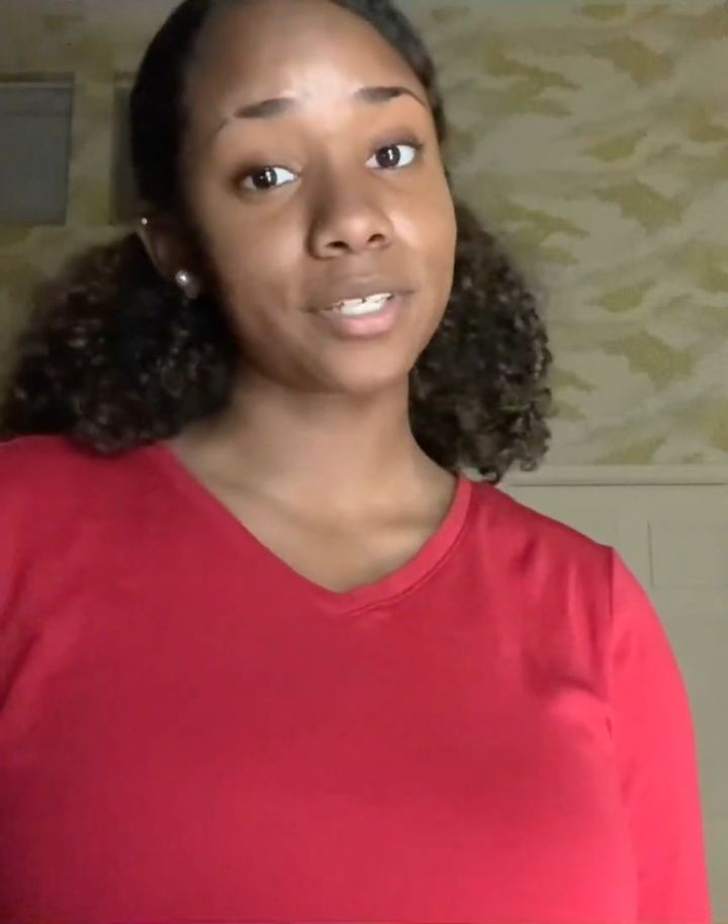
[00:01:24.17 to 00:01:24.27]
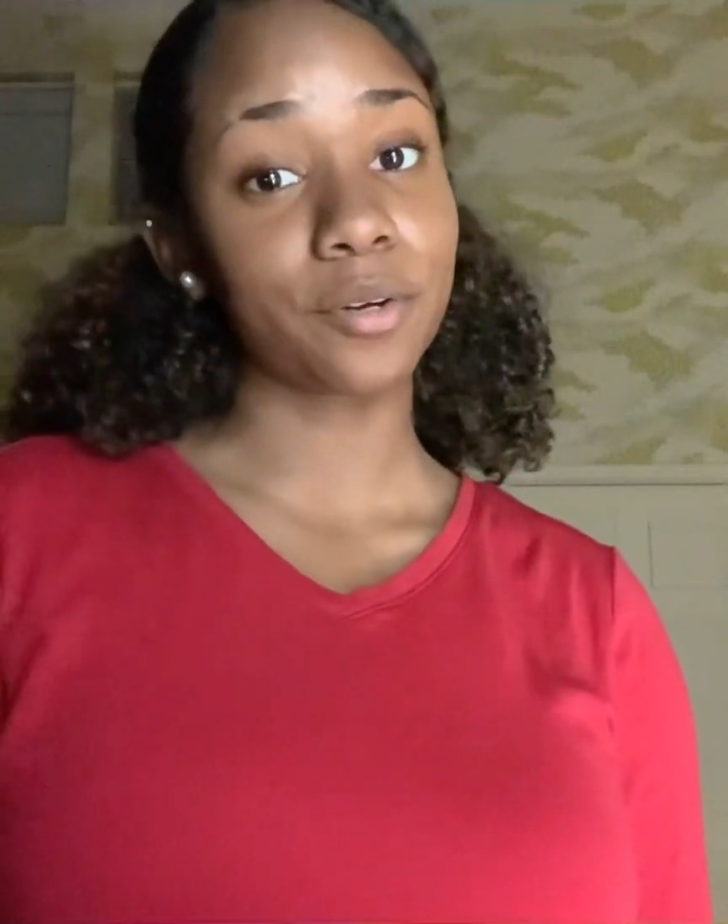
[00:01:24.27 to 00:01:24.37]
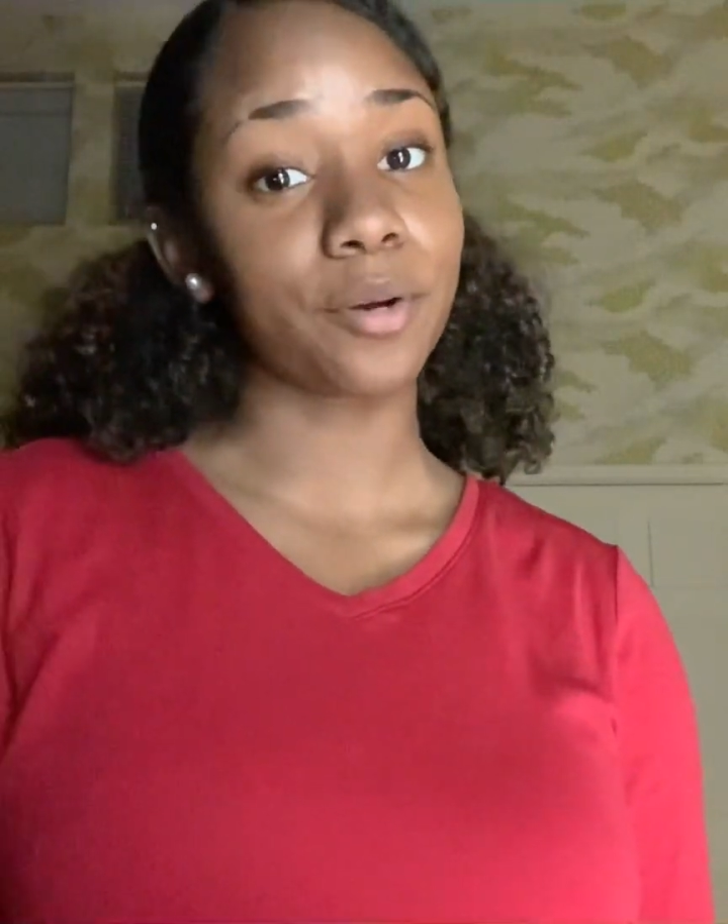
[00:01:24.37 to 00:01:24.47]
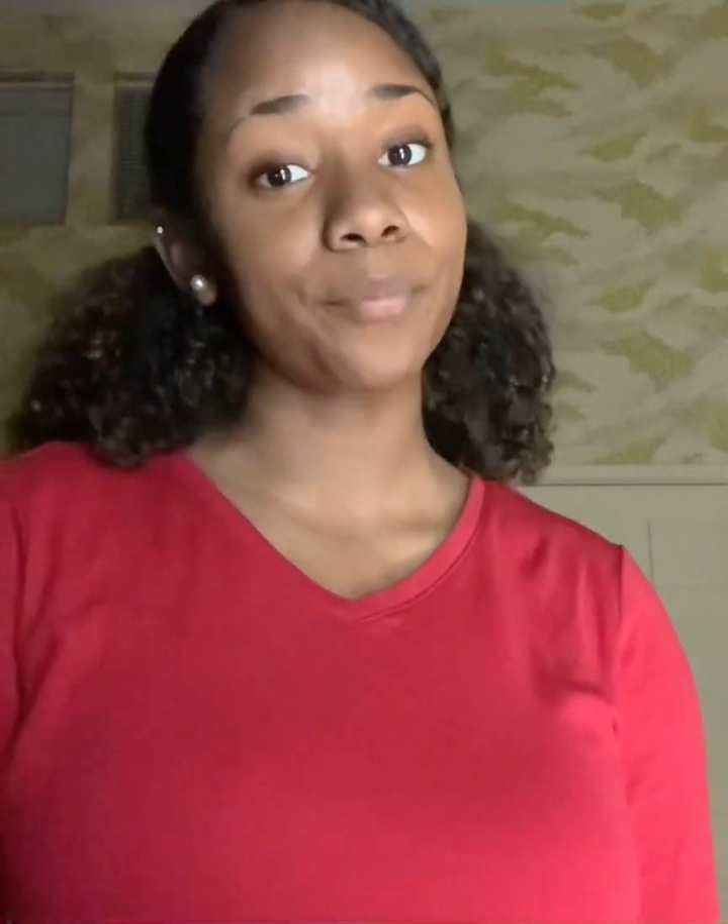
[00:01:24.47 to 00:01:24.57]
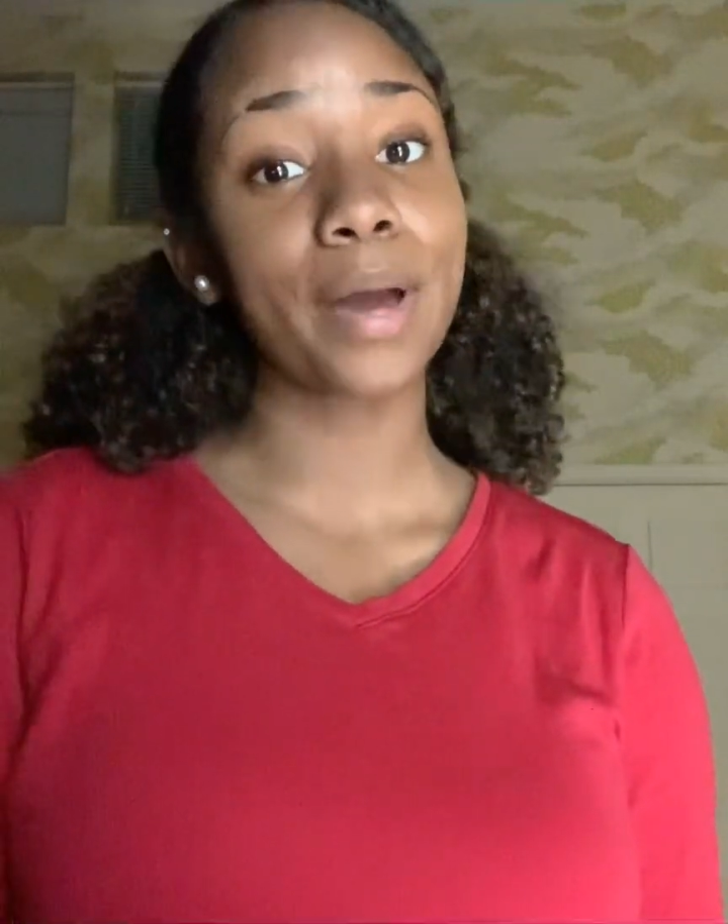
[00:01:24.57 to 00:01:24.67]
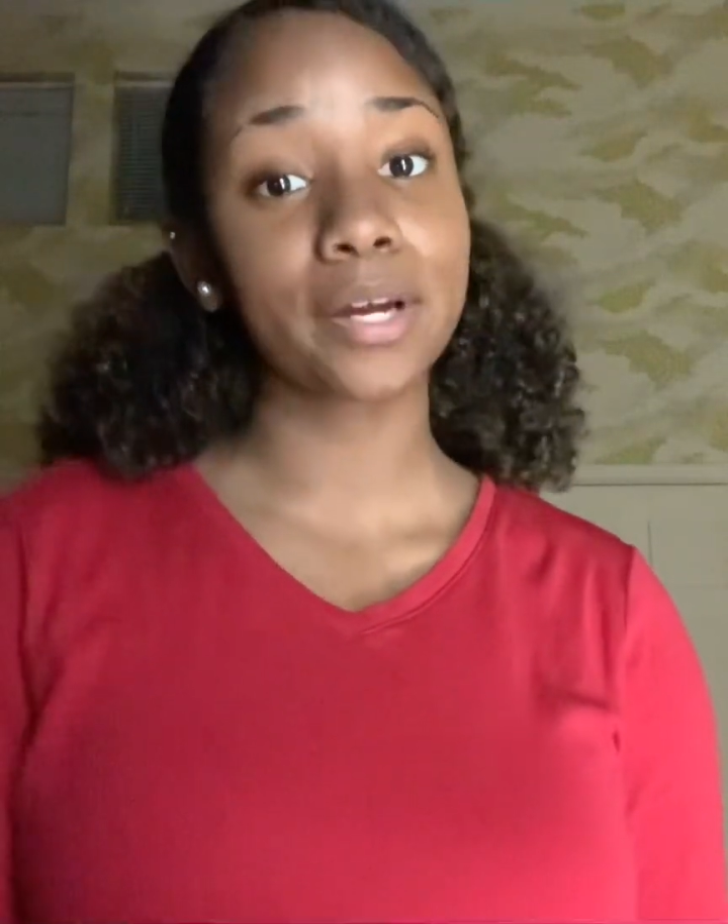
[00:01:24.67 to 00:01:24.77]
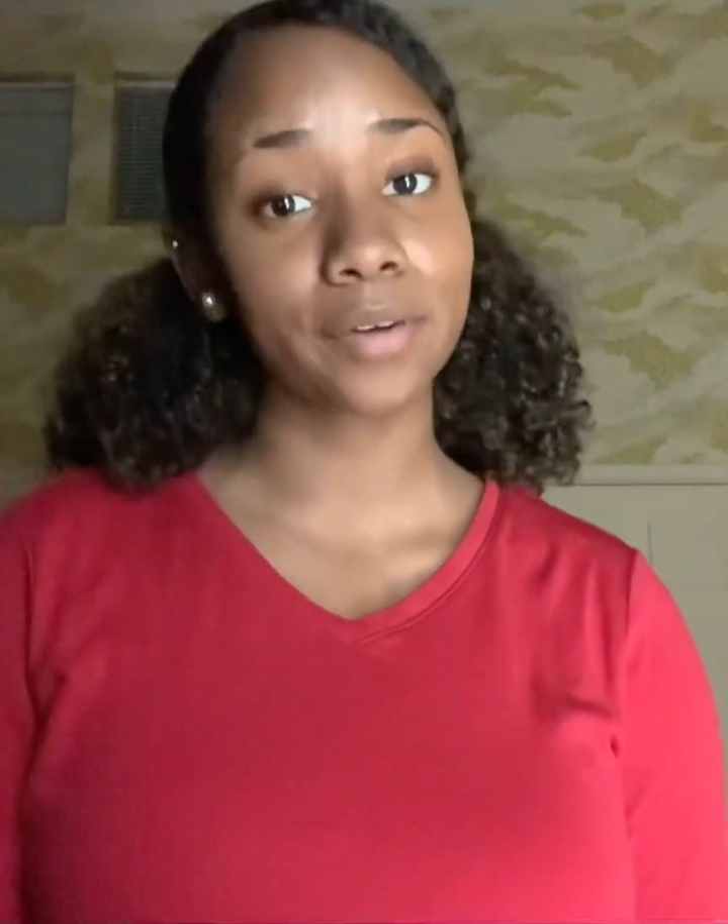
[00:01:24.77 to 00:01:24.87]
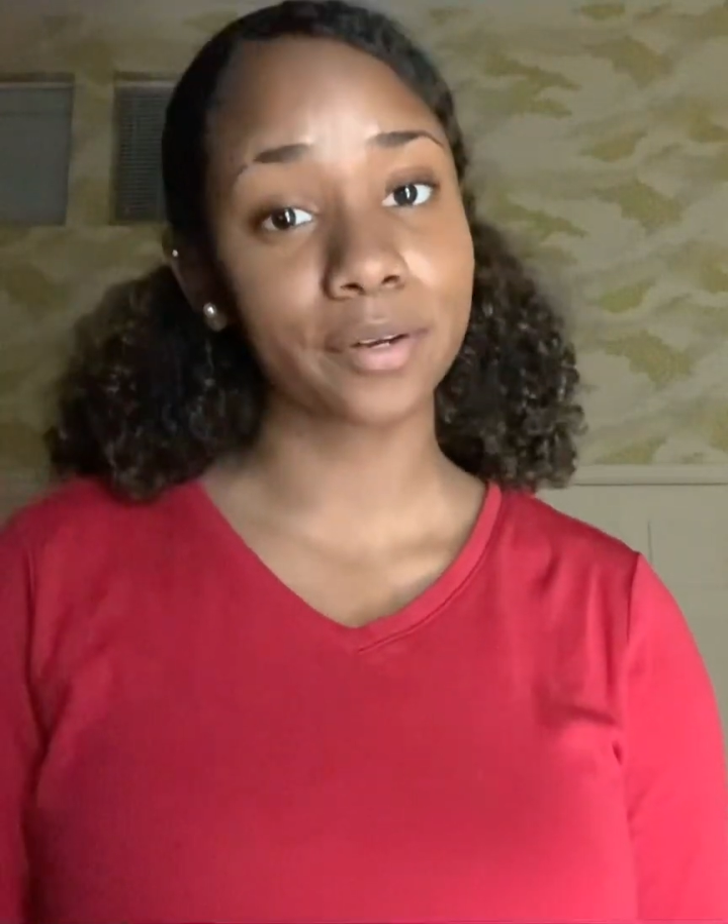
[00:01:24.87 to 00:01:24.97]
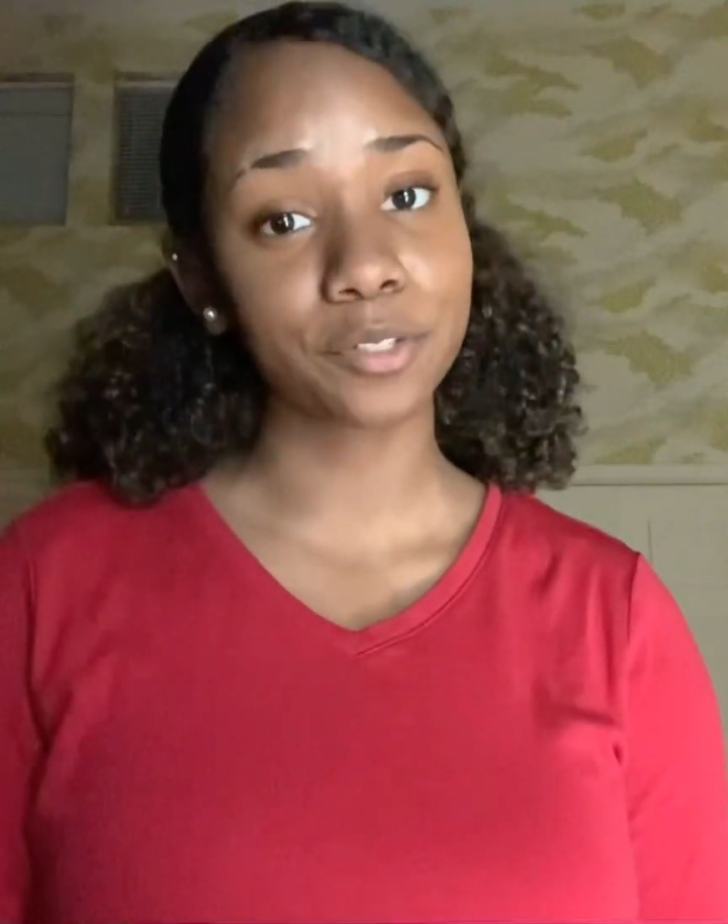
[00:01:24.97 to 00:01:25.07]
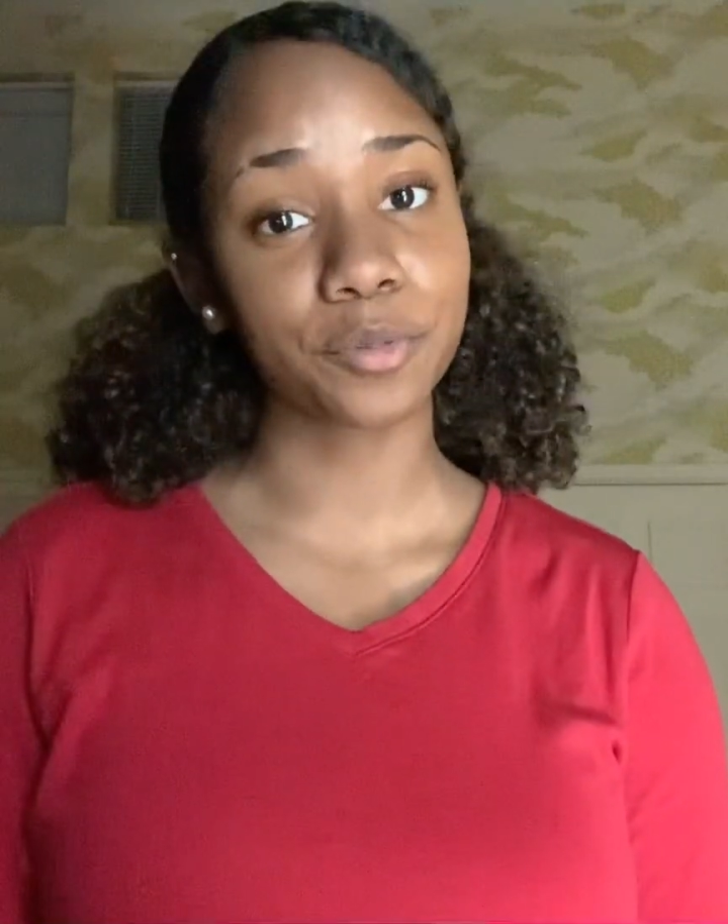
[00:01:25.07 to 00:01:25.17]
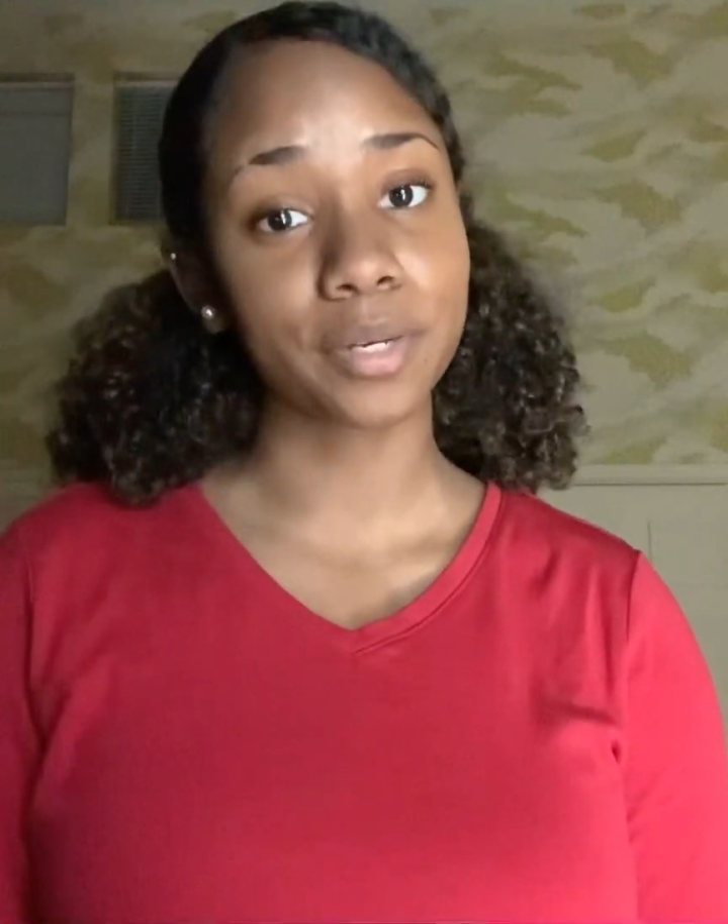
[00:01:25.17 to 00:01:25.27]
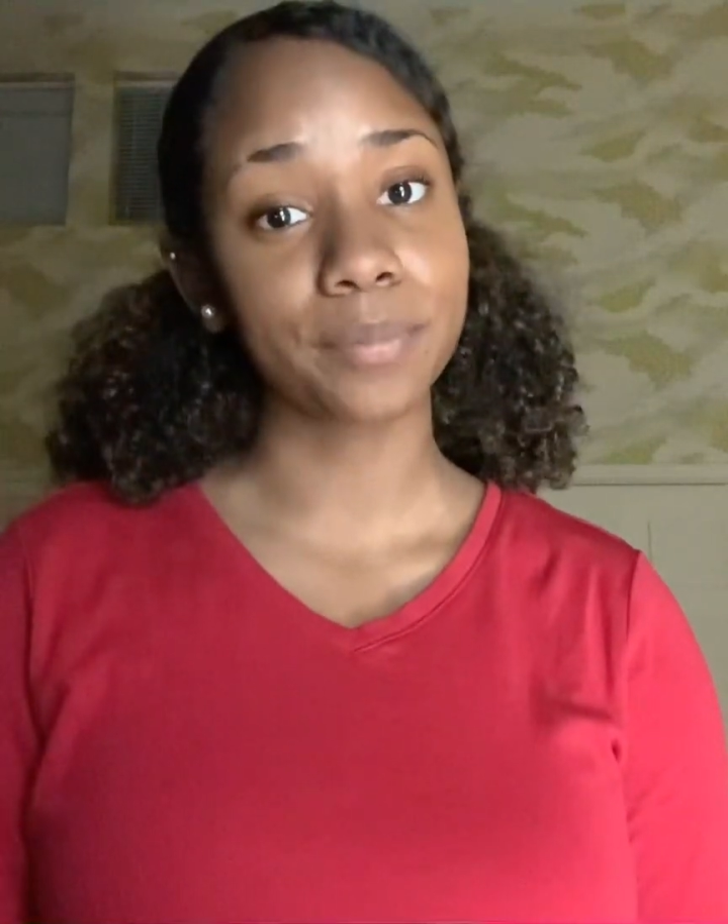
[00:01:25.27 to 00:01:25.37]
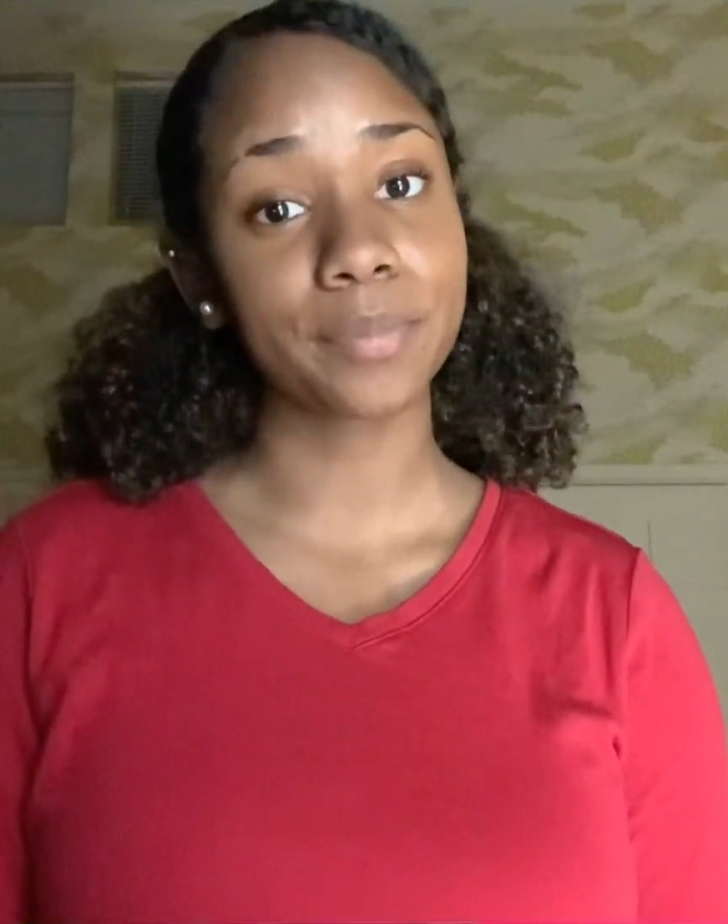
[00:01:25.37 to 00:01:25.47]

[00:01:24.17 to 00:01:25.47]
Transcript: or a background to it